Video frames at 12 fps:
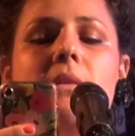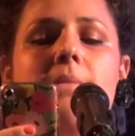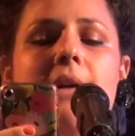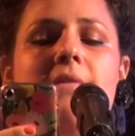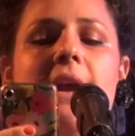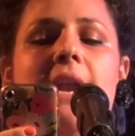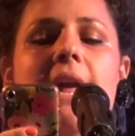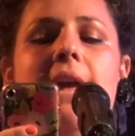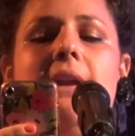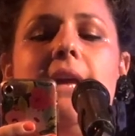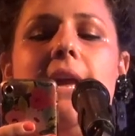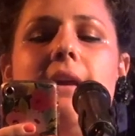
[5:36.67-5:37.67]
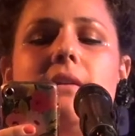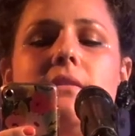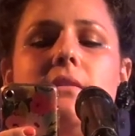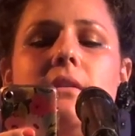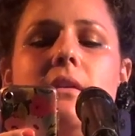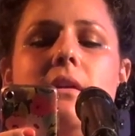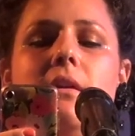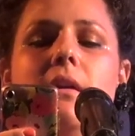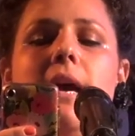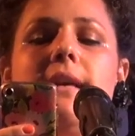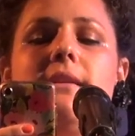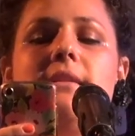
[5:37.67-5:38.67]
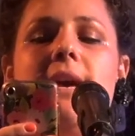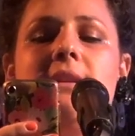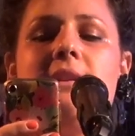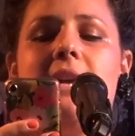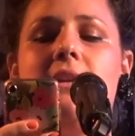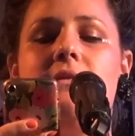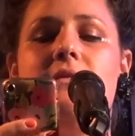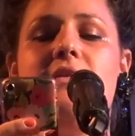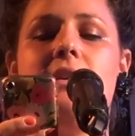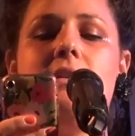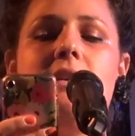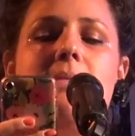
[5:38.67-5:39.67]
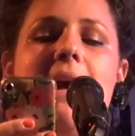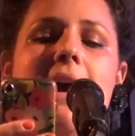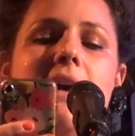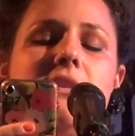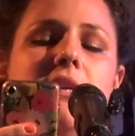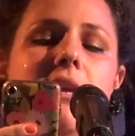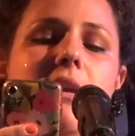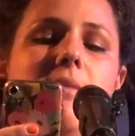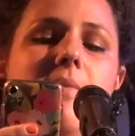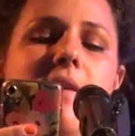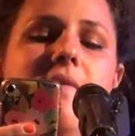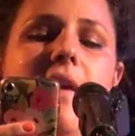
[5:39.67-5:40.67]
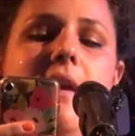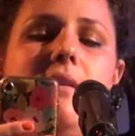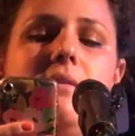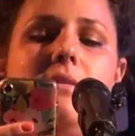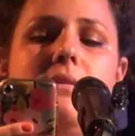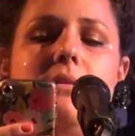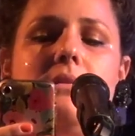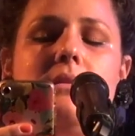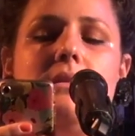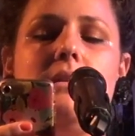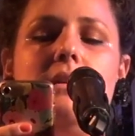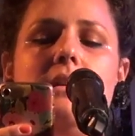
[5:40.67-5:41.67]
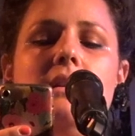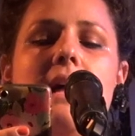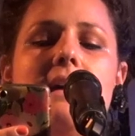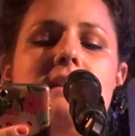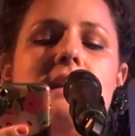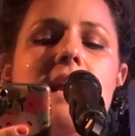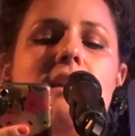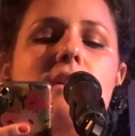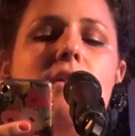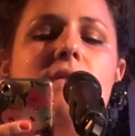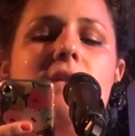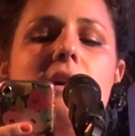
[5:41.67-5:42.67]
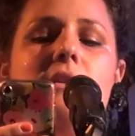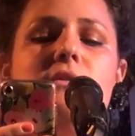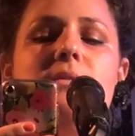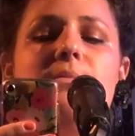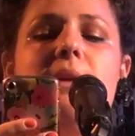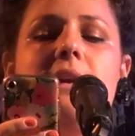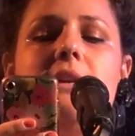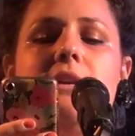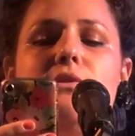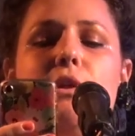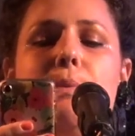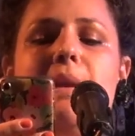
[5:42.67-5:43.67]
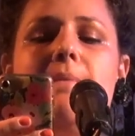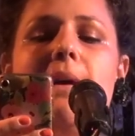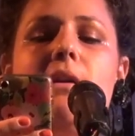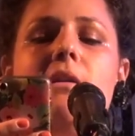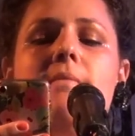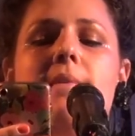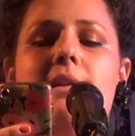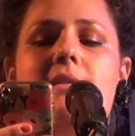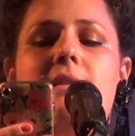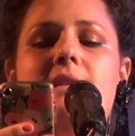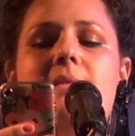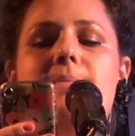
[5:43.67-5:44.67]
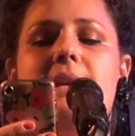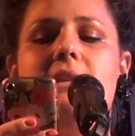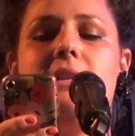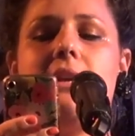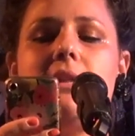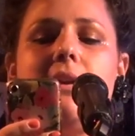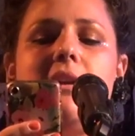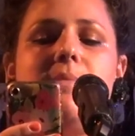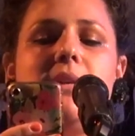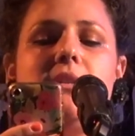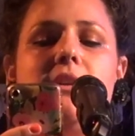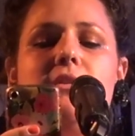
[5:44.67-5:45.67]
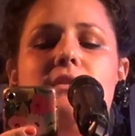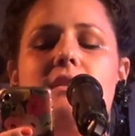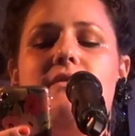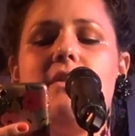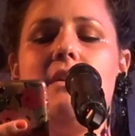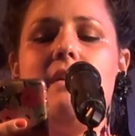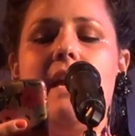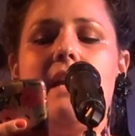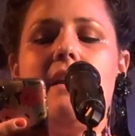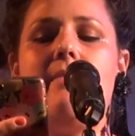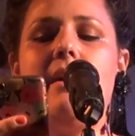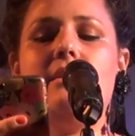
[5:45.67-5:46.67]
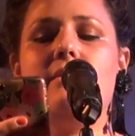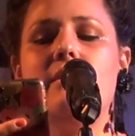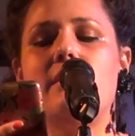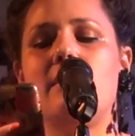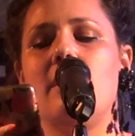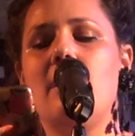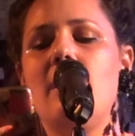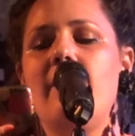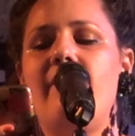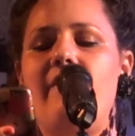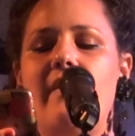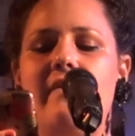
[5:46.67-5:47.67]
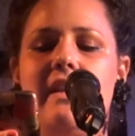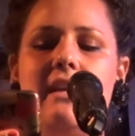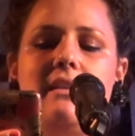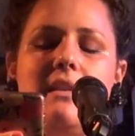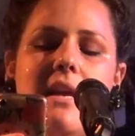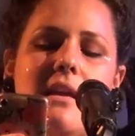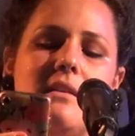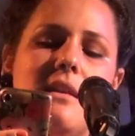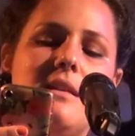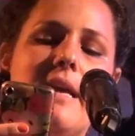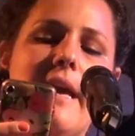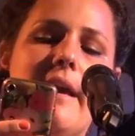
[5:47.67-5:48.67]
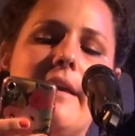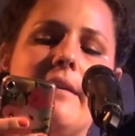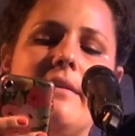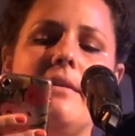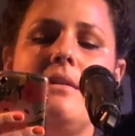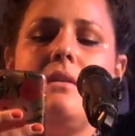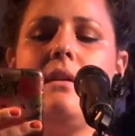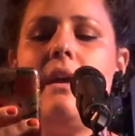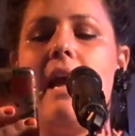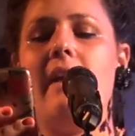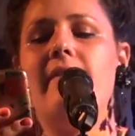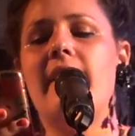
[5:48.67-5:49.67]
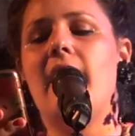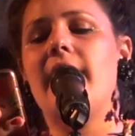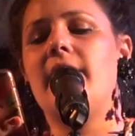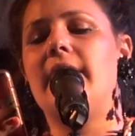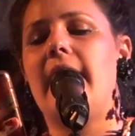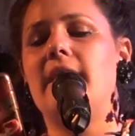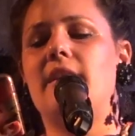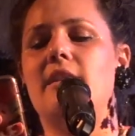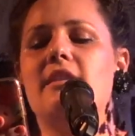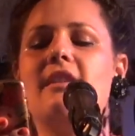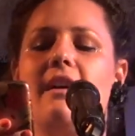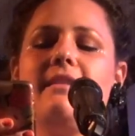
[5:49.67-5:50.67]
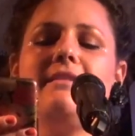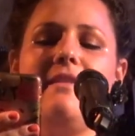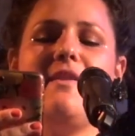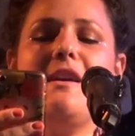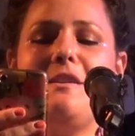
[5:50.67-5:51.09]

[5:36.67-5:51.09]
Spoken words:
My right hand aches. I decided I can feel them hatching in my veins. Last night, Nova, who's pregnant, told me about her mother and the bee sting therapy she uses for her aching muscles. 50 stings a day. Every other day she's stung,